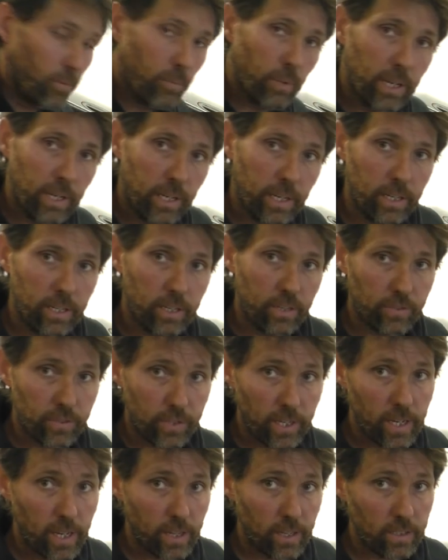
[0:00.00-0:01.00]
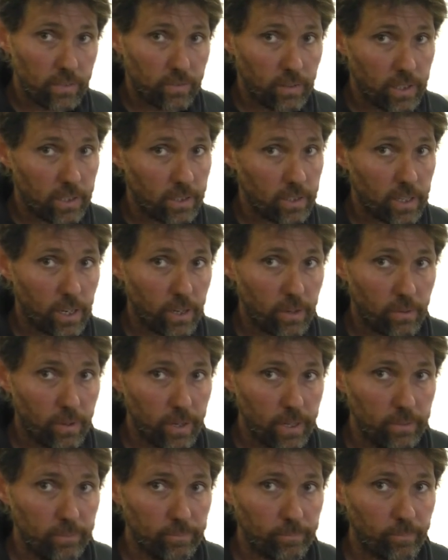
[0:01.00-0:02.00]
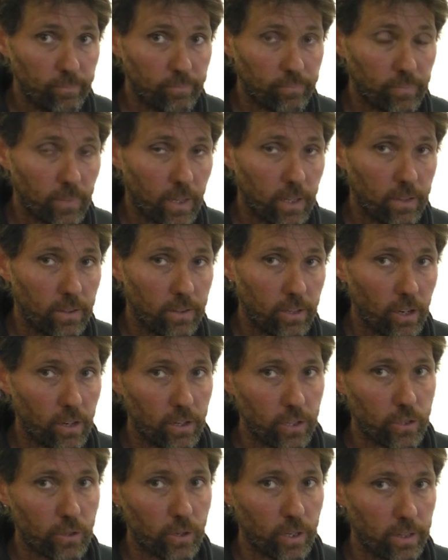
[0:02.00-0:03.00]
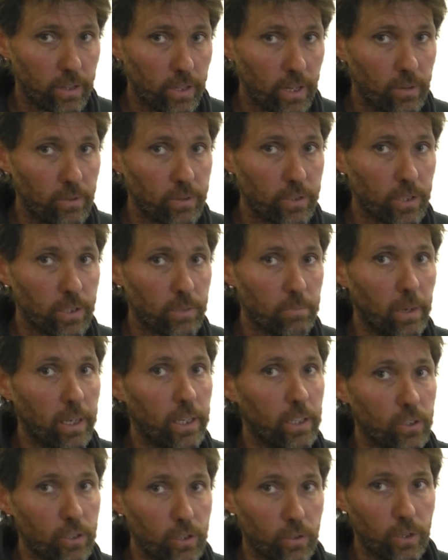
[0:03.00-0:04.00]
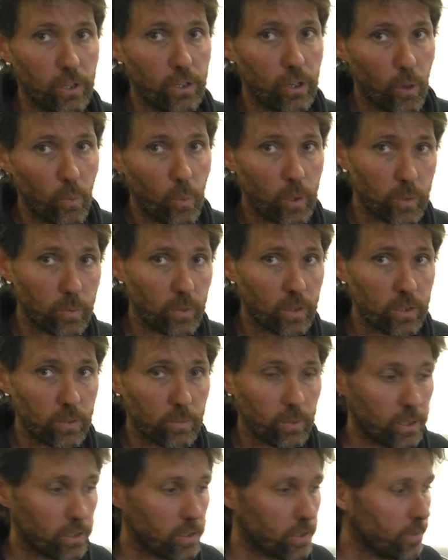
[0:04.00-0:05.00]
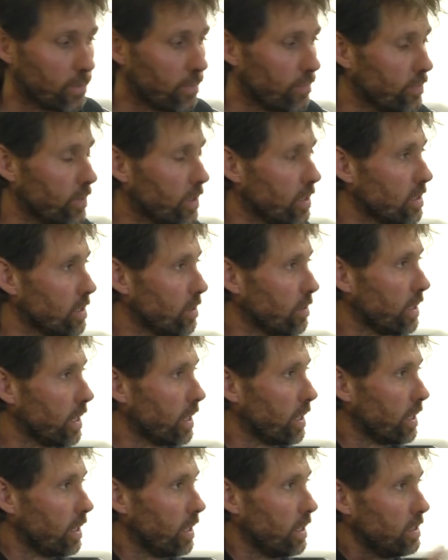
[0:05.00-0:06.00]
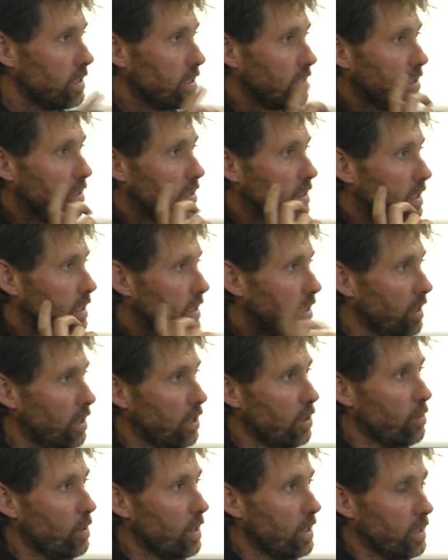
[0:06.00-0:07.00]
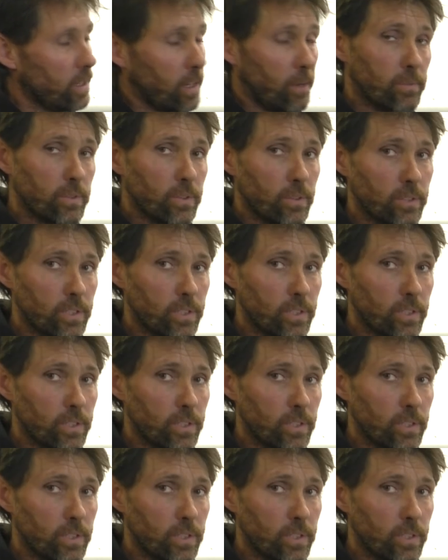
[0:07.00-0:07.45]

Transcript: Really, you've seen how these fittings are done already. The only trick there is just making sure you know which one's which. So in that case, the yellow one comes